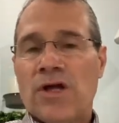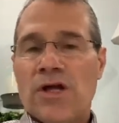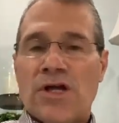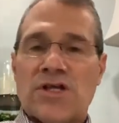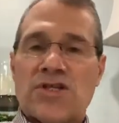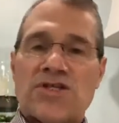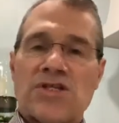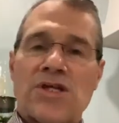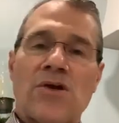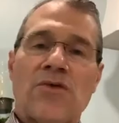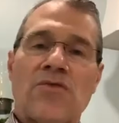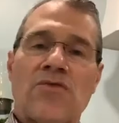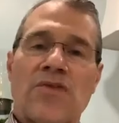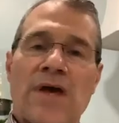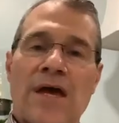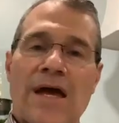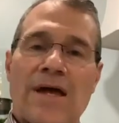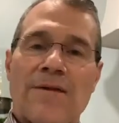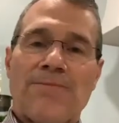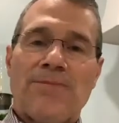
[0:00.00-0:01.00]
so
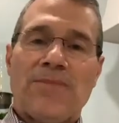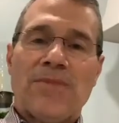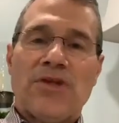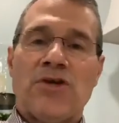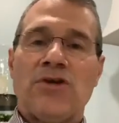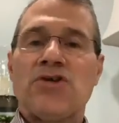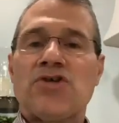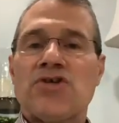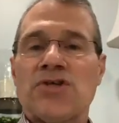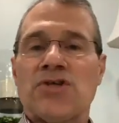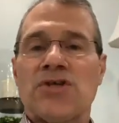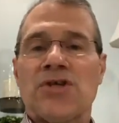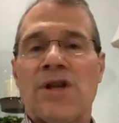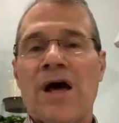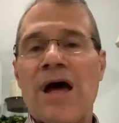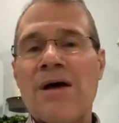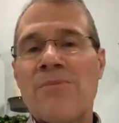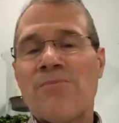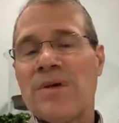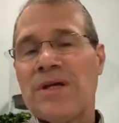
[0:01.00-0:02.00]
that you should
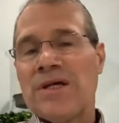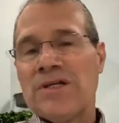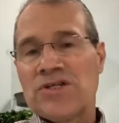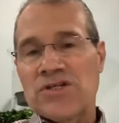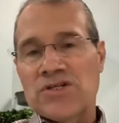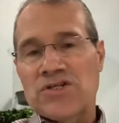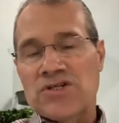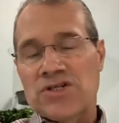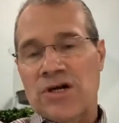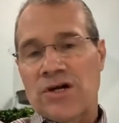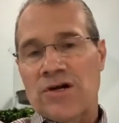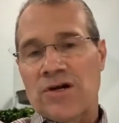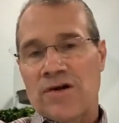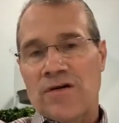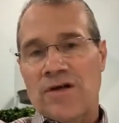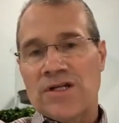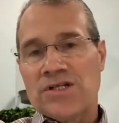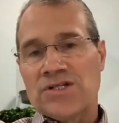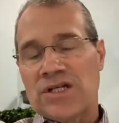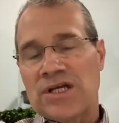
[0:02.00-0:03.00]
not be
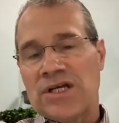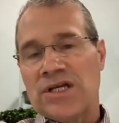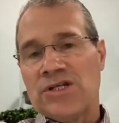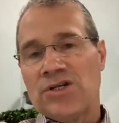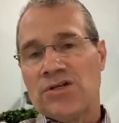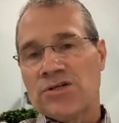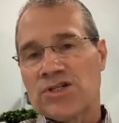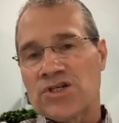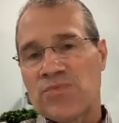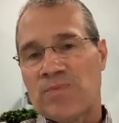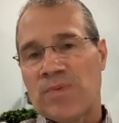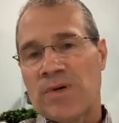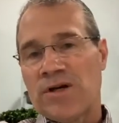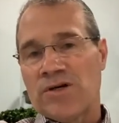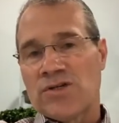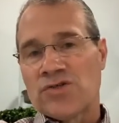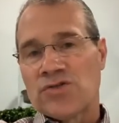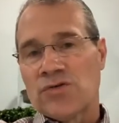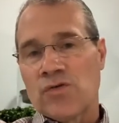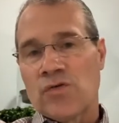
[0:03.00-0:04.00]
discouraged in your
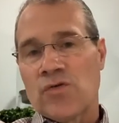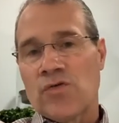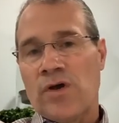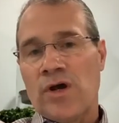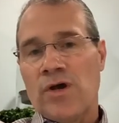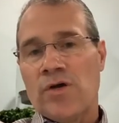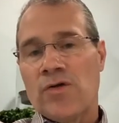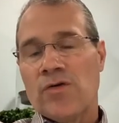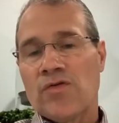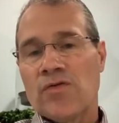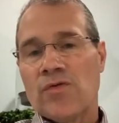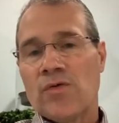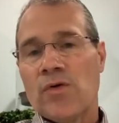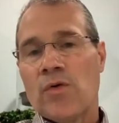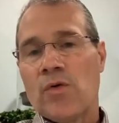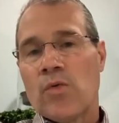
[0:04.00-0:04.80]
spiritual growth